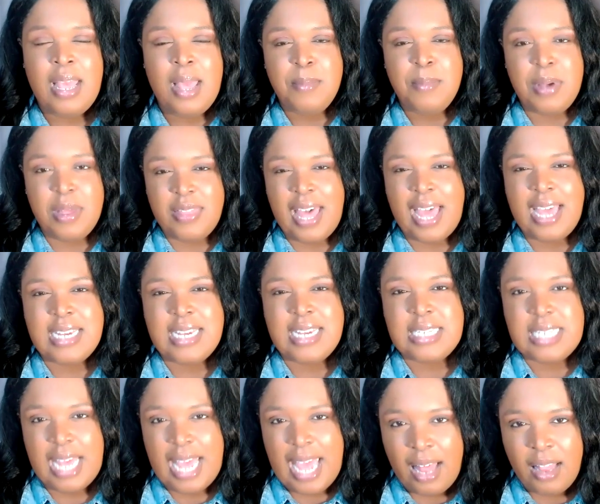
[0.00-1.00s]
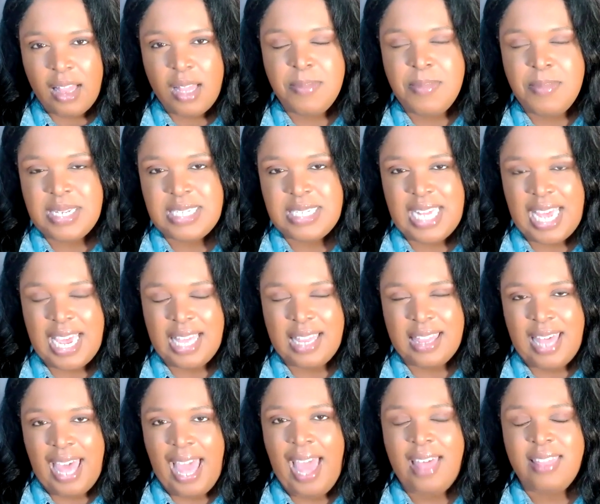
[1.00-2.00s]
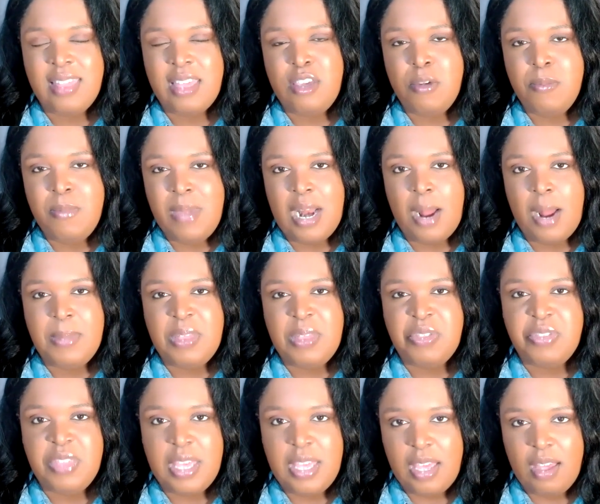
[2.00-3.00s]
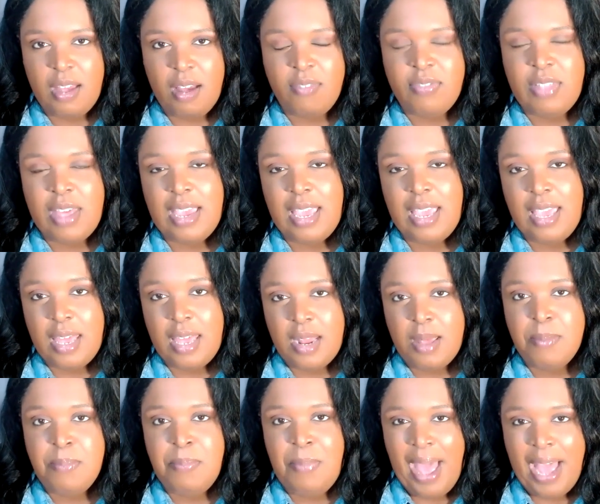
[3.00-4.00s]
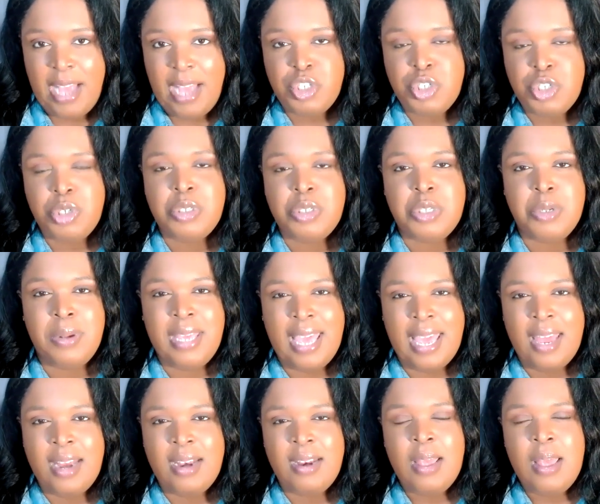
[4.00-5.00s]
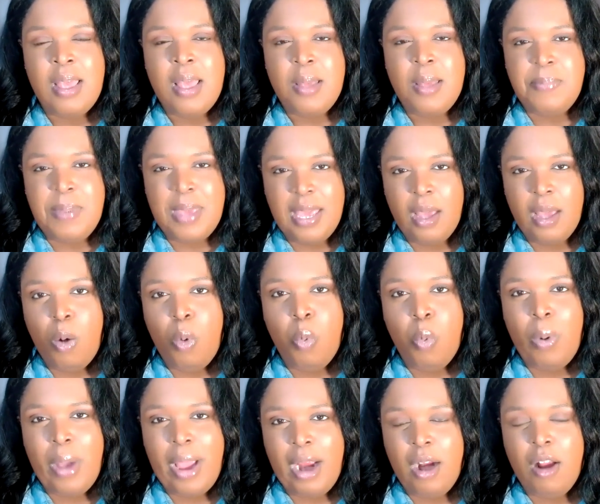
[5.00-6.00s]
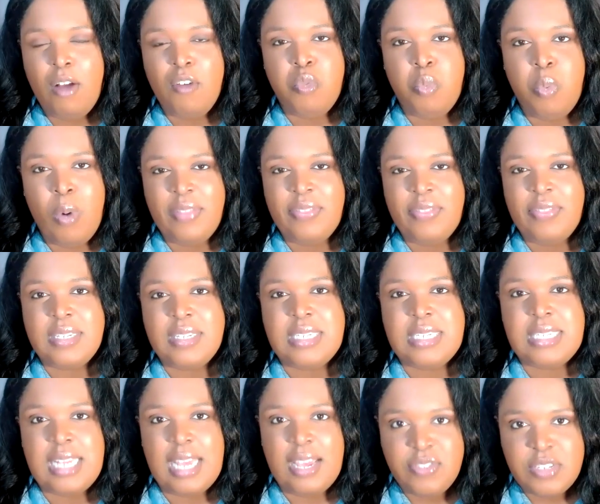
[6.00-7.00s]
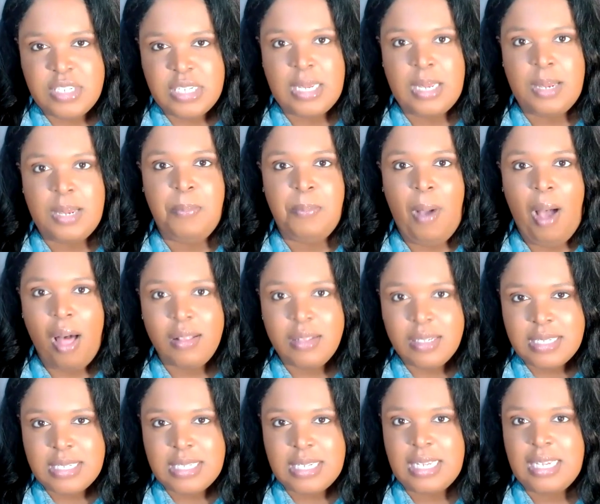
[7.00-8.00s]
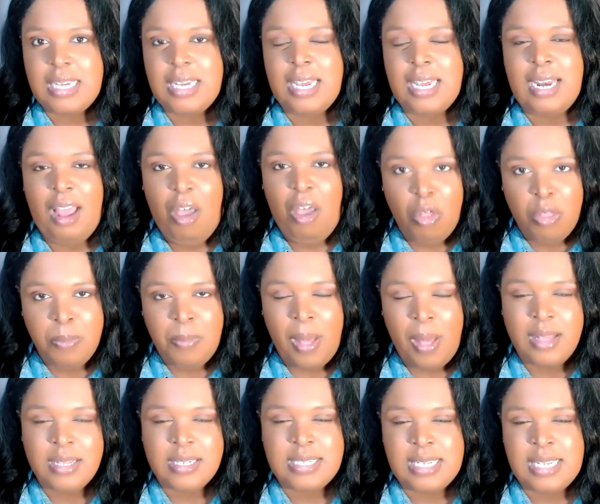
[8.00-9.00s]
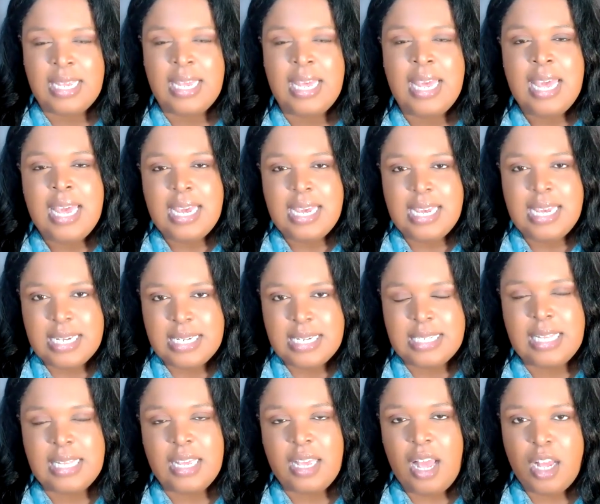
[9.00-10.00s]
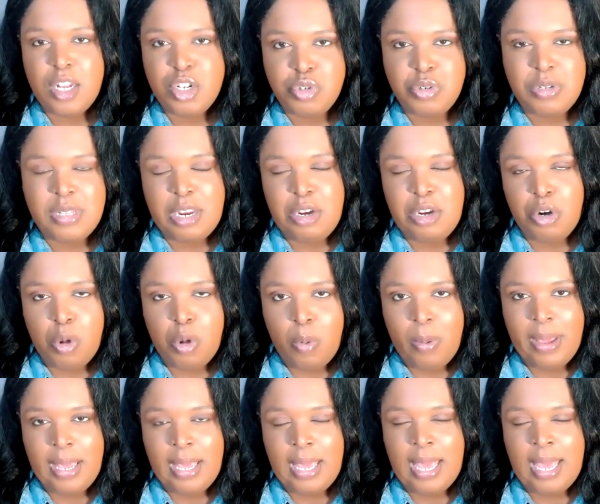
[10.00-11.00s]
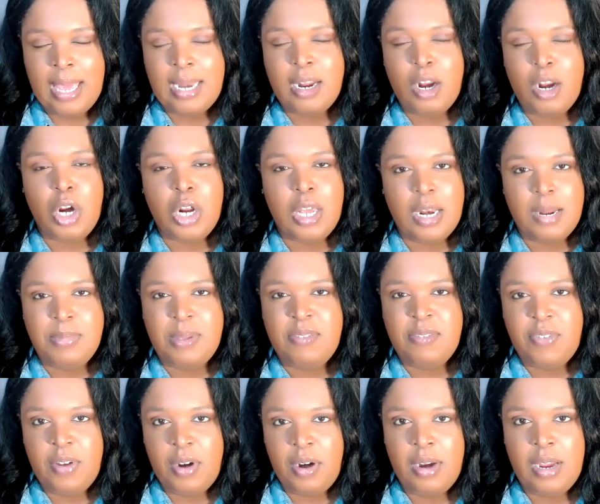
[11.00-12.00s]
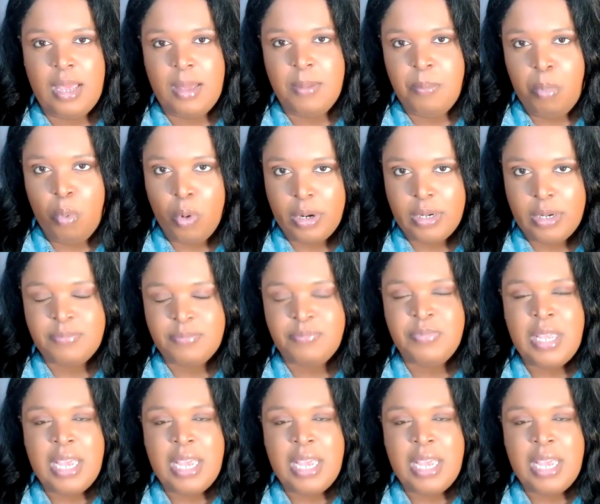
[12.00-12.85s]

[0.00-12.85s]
but that it's elements like that that you may not be thinking of that can impact you. So again, being aware of what the safety policy and health policy is in the country that you're going in are going to be very important.